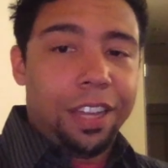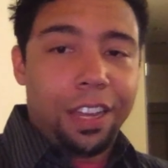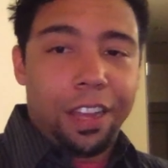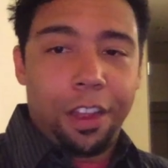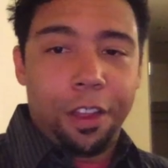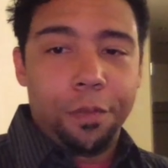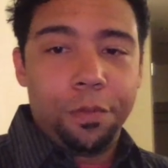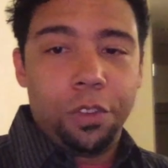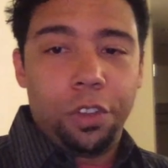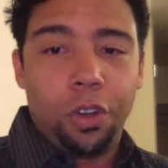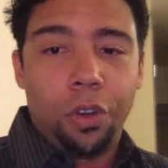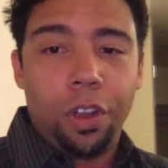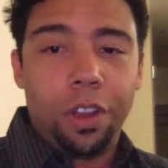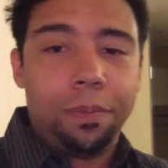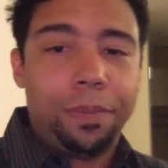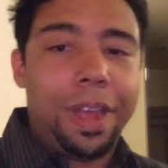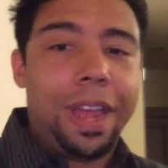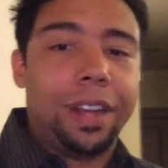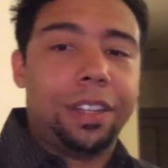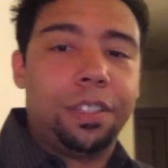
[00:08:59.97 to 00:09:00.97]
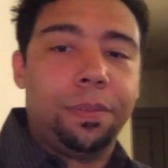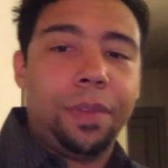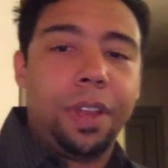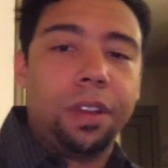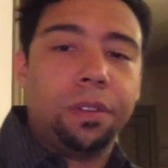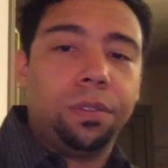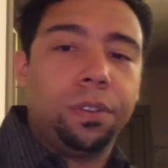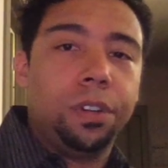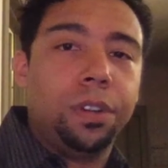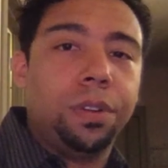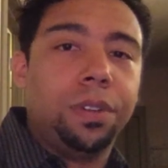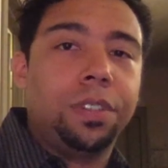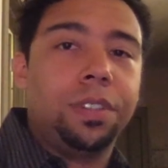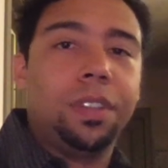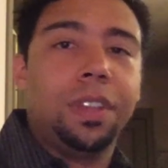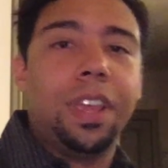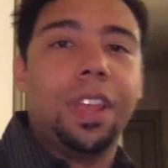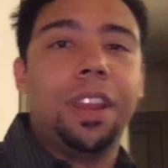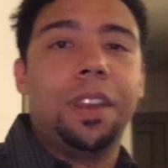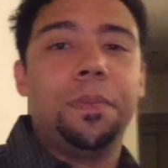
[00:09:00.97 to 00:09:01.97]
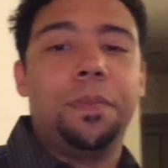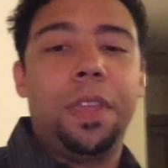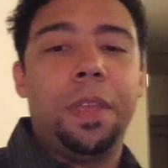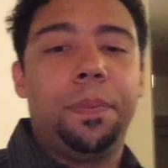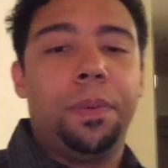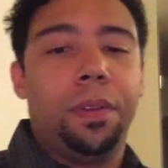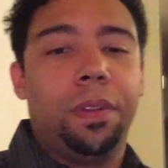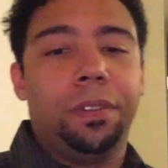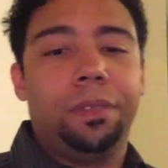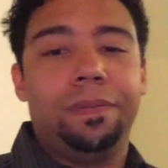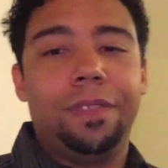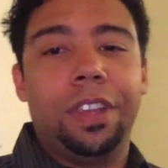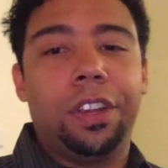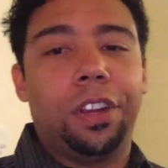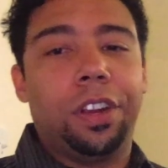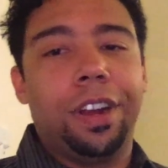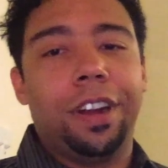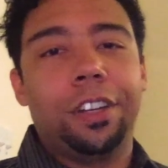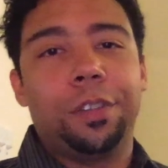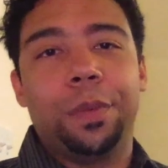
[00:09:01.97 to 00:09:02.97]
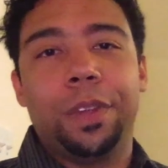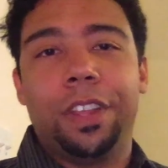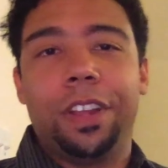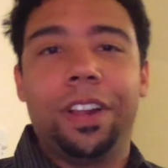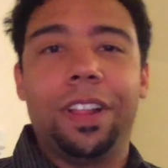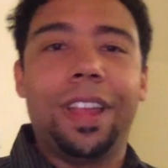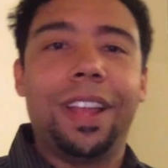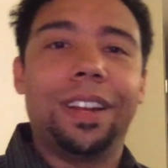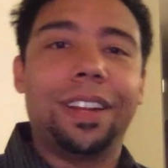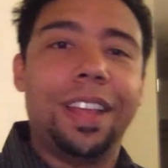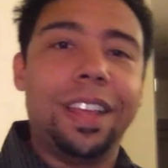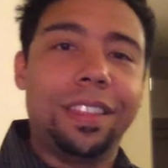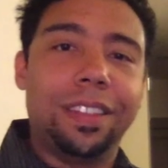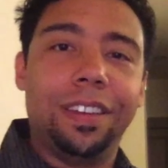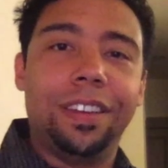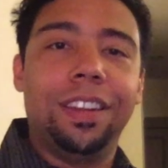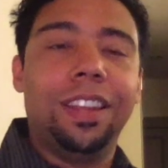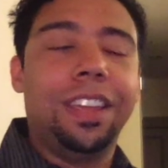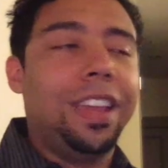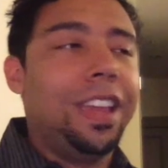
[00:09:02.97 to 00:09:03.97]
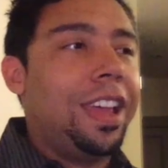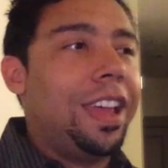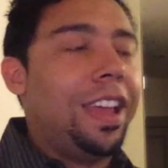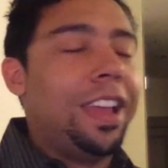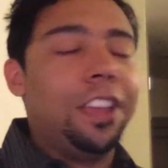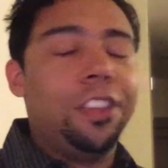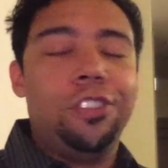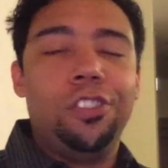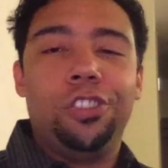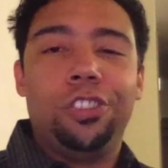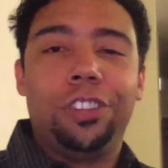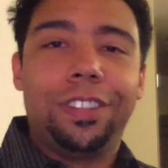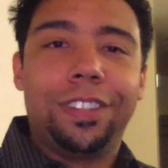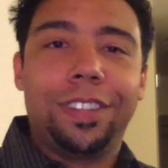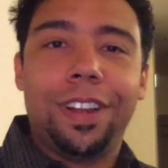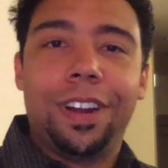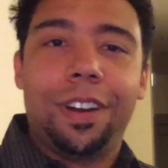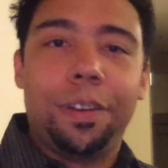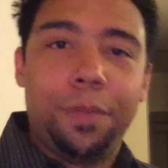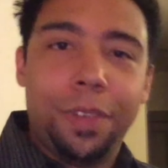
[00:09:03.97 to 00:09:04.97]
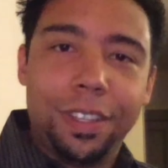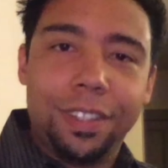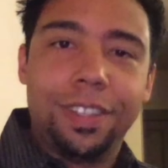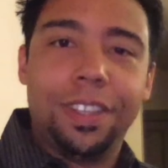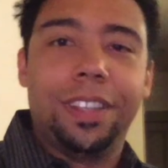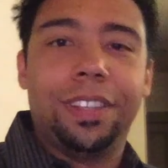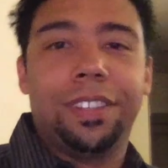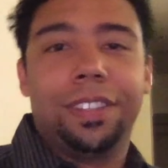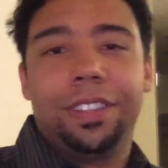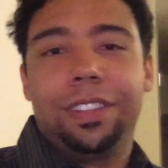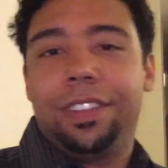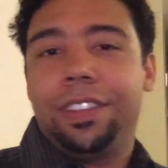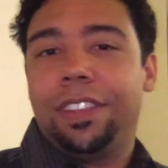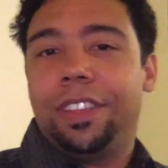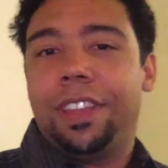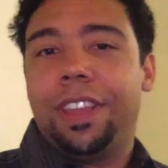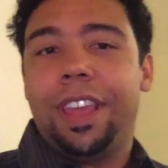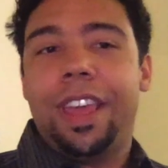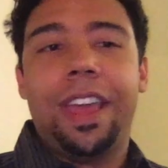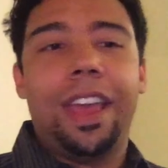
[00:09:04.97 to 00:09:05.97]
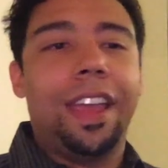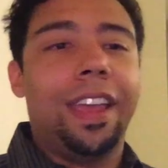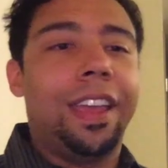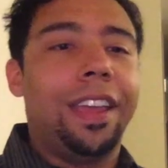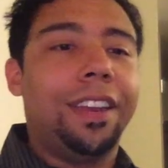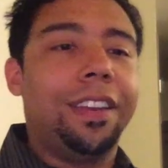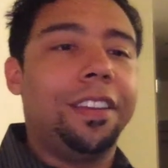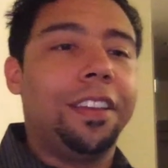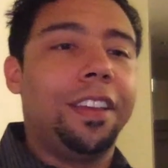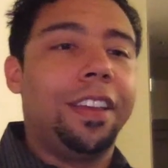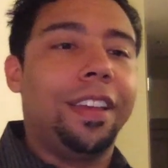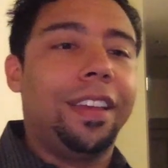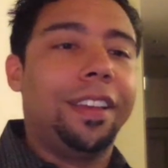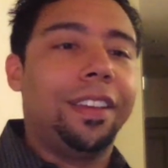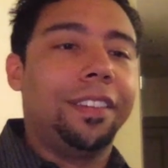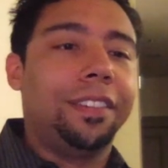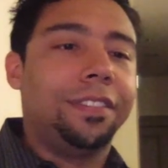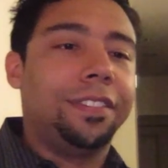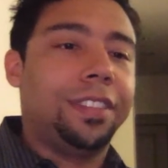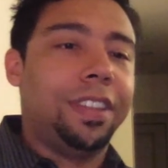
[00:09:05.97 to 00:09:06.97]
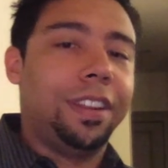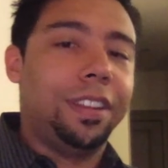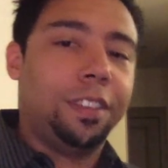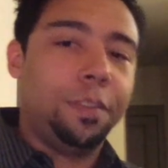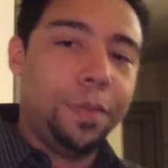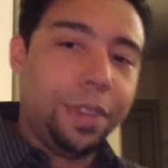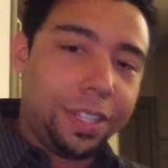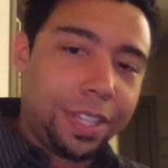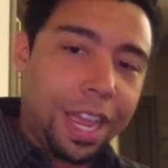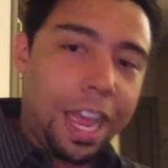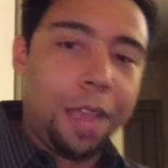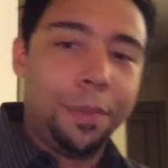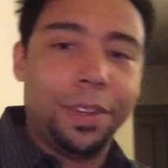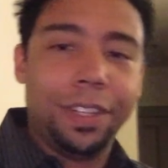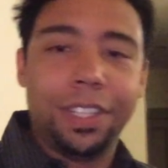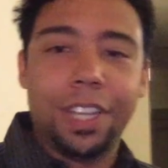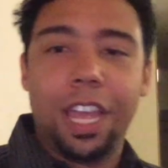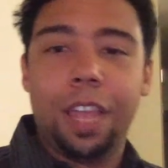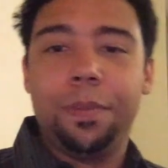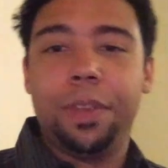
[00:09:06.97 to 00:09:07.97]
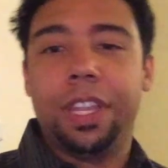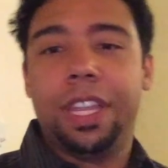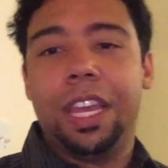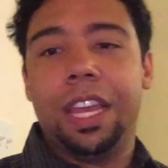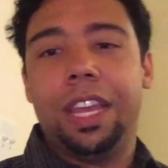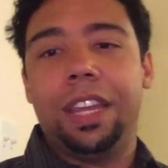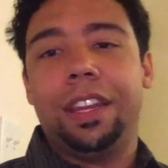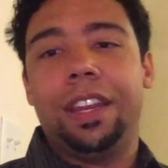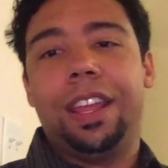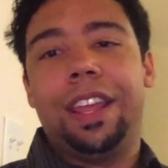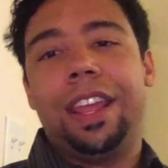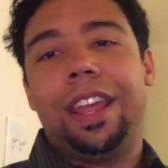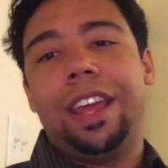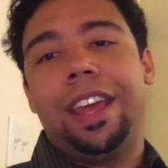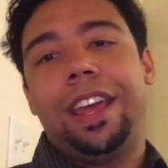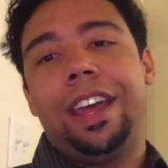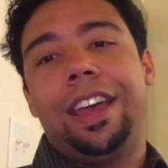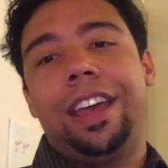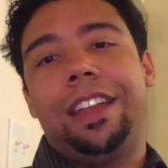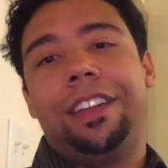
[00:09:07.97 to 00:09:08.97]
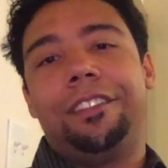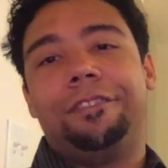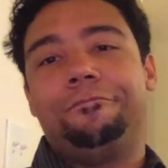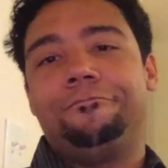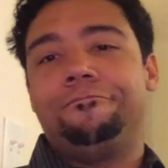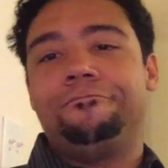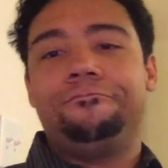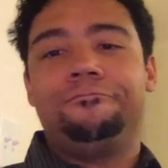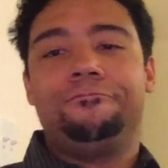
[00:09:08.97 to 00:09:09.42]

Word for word: I'm going back to my roots, and people encourage me. They're like, Nathan, you start a business, and said it to me time and time again, and